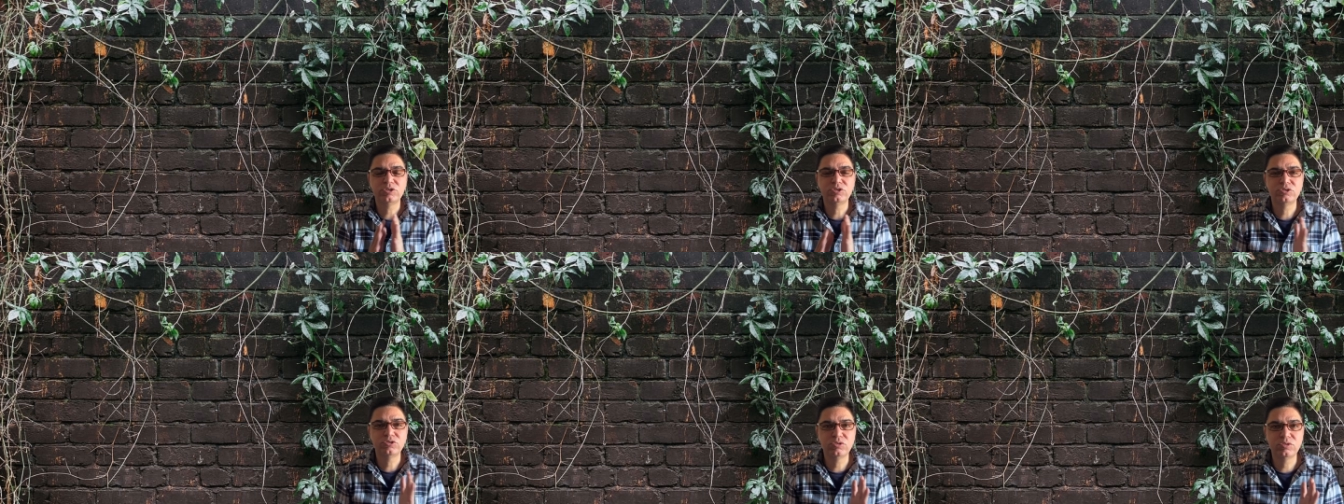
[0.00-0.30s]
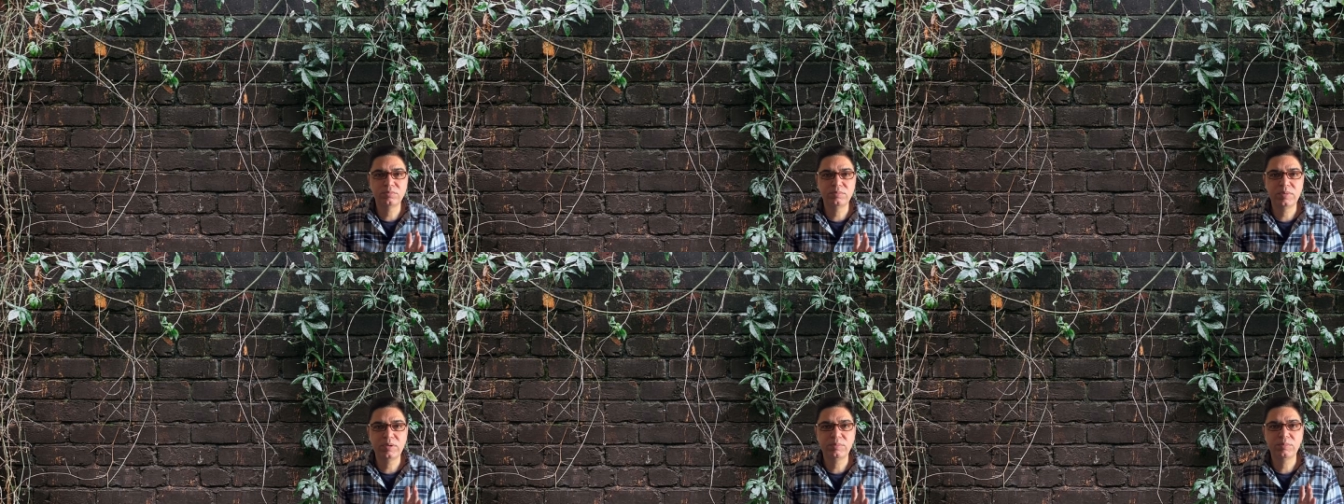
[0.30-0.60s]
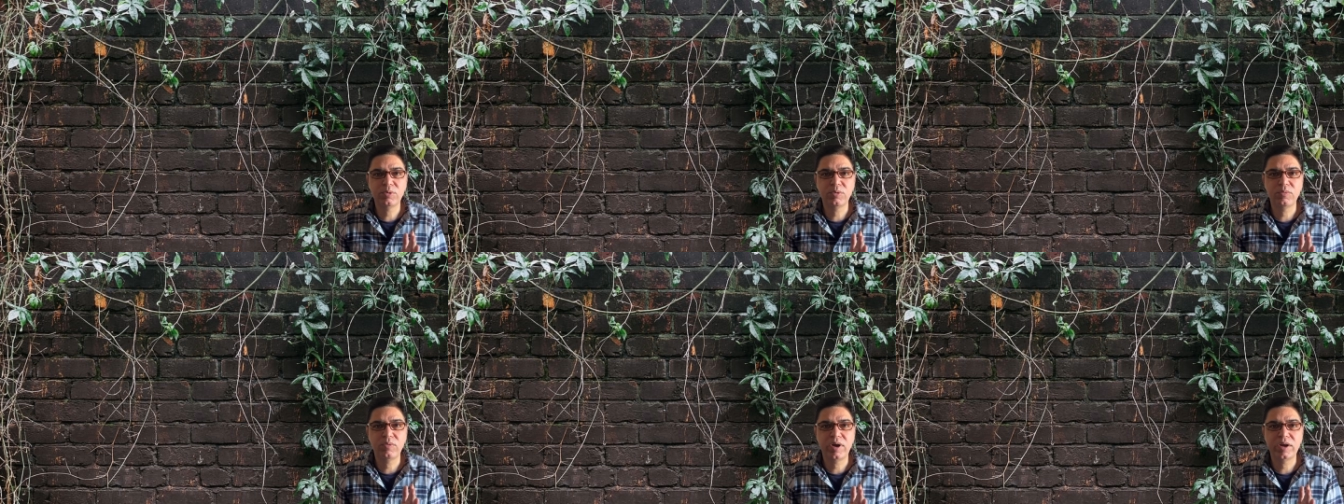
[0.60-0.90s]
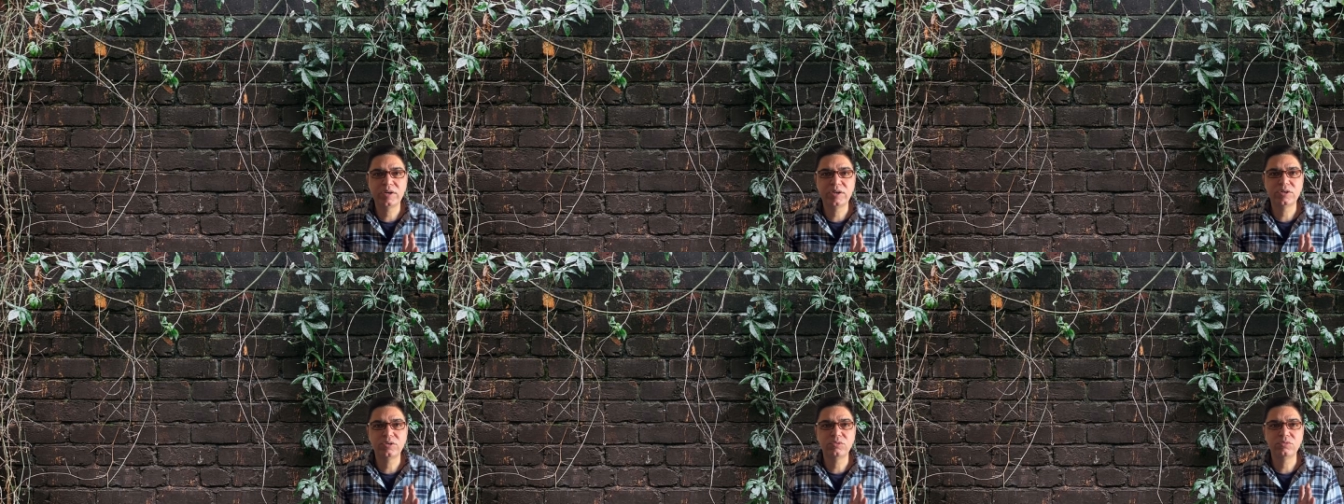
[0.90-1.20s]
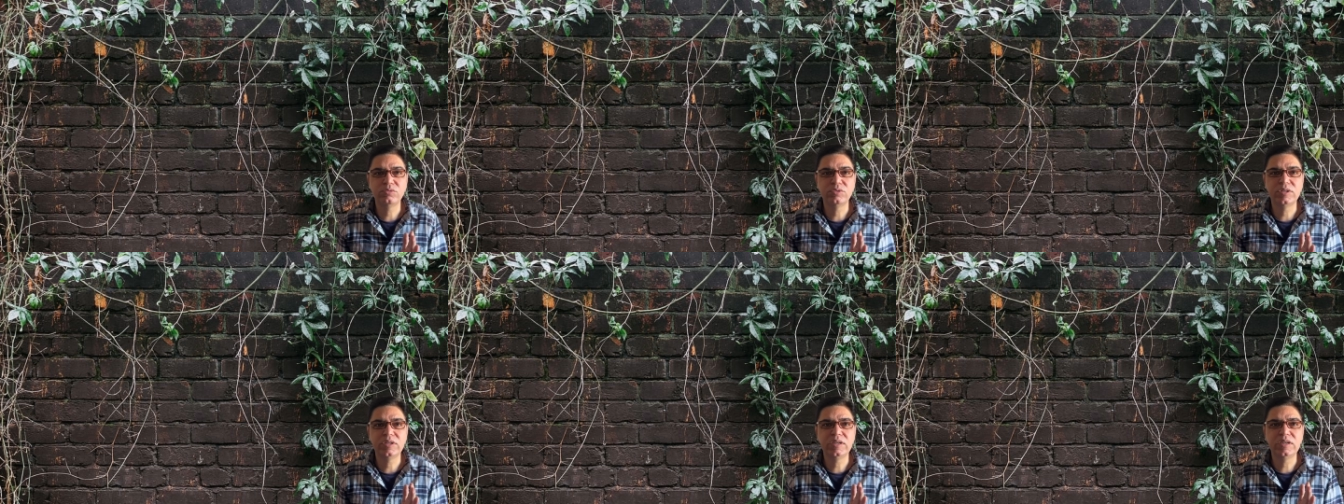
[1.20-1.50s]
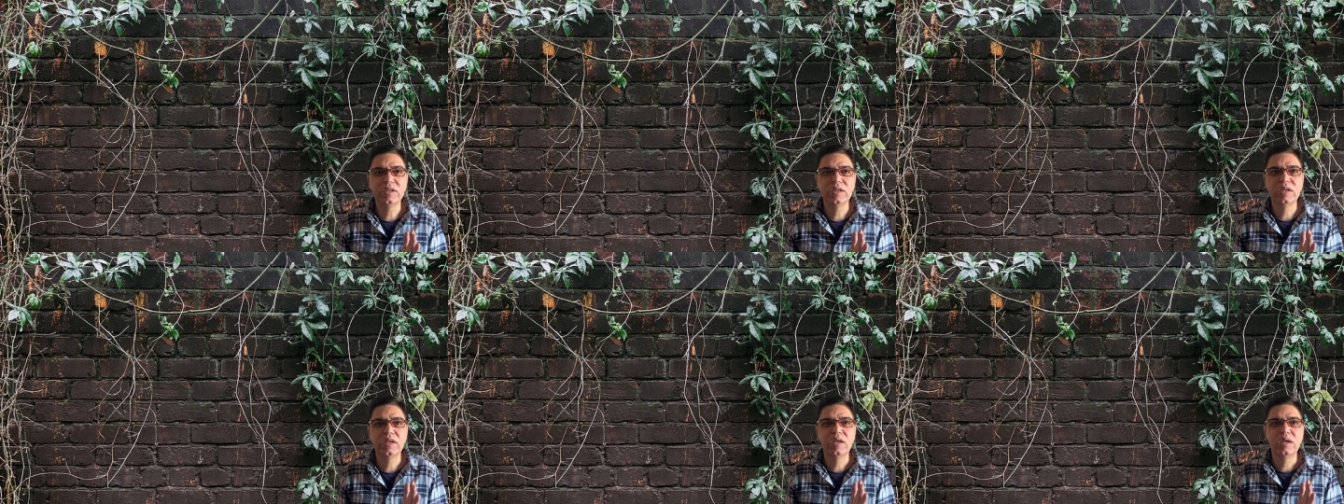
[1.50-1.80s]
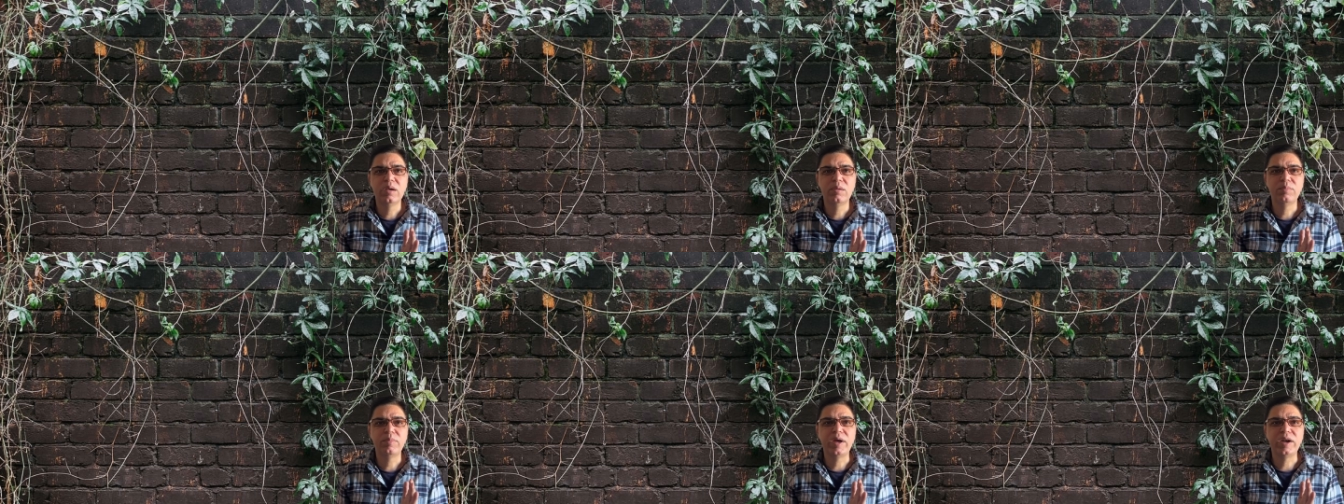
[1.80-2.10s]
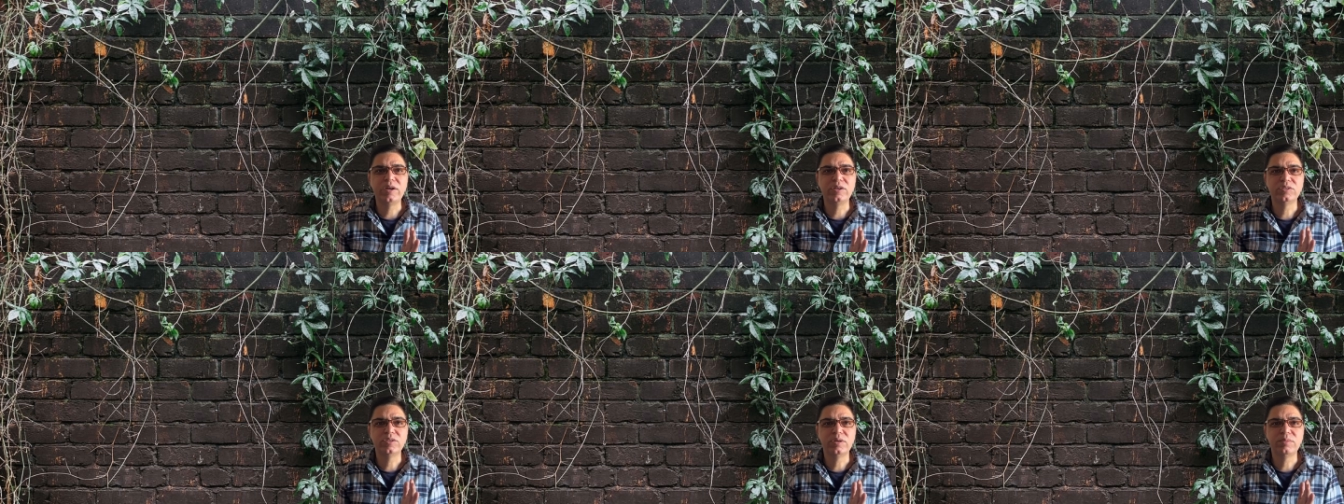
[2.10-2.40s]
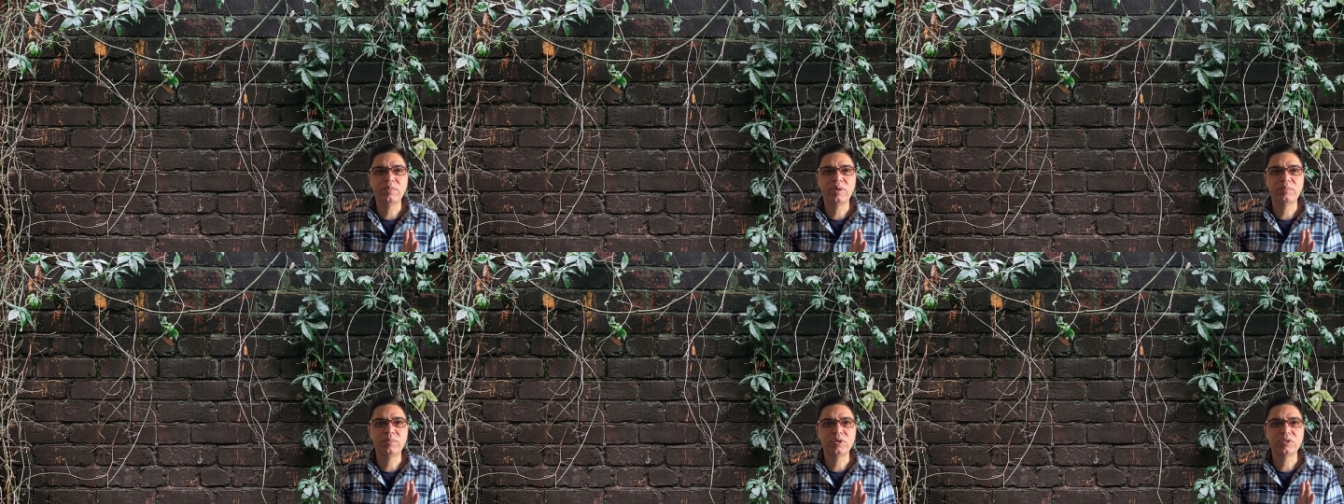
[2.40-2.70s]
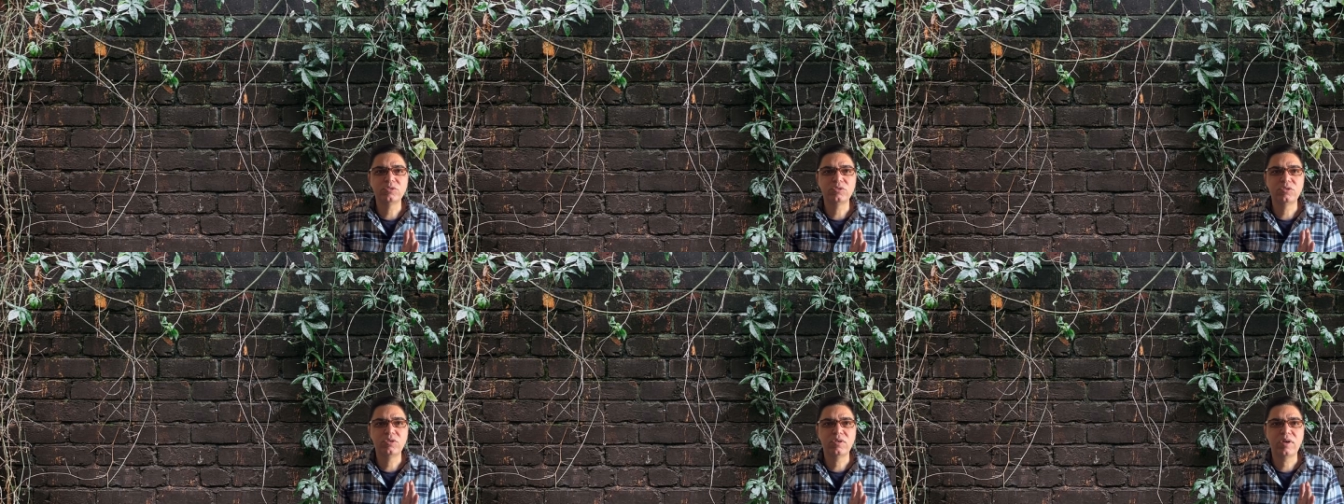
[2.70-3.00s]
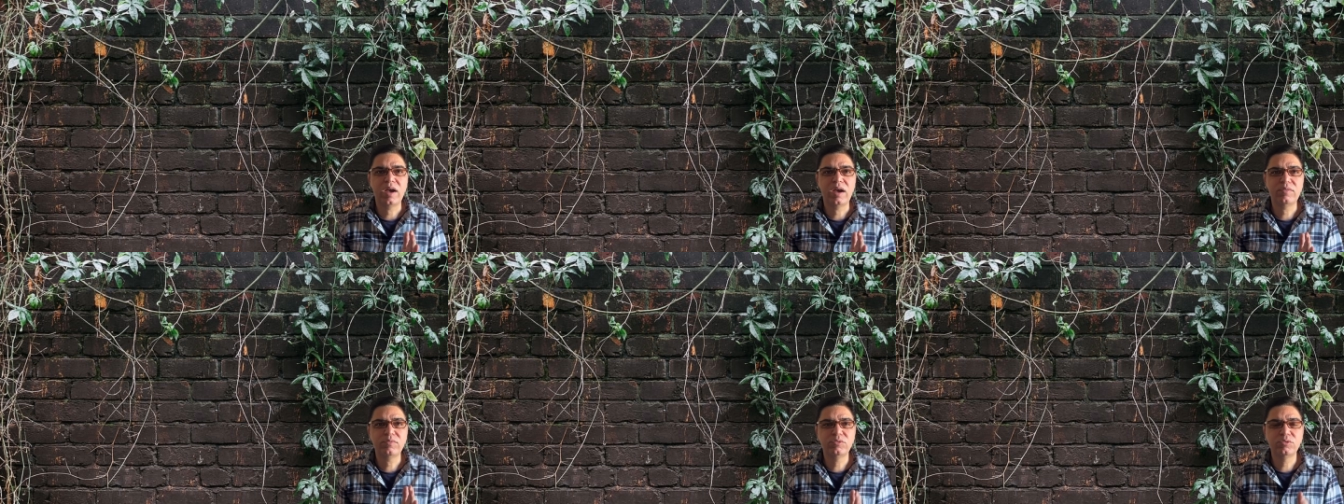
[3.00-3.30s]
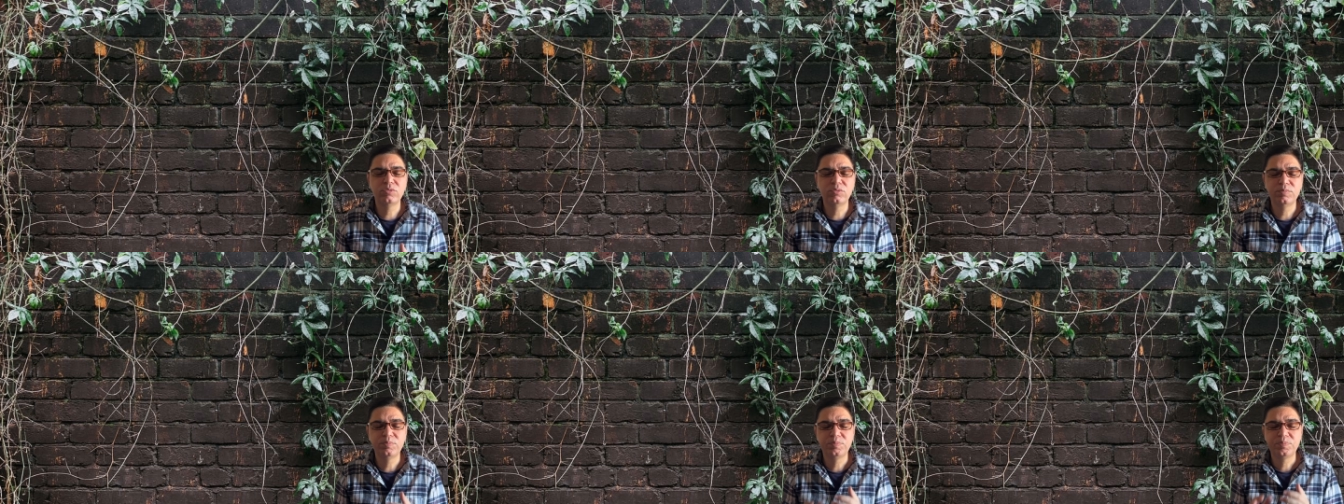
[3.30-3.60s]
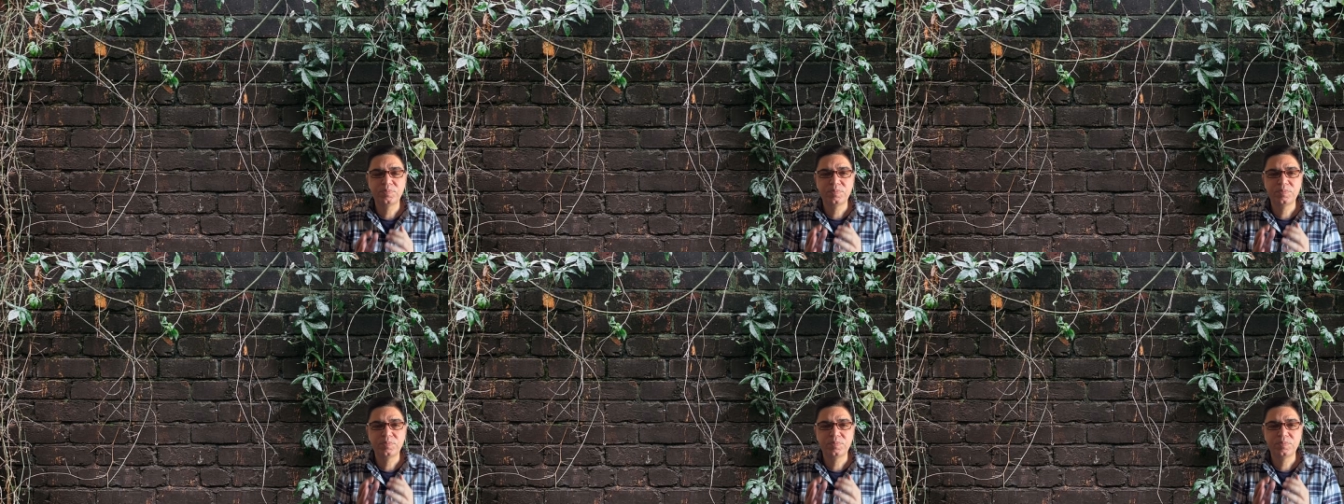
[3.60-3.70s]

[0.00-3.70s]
should be provided to the parents. Remember, so you have to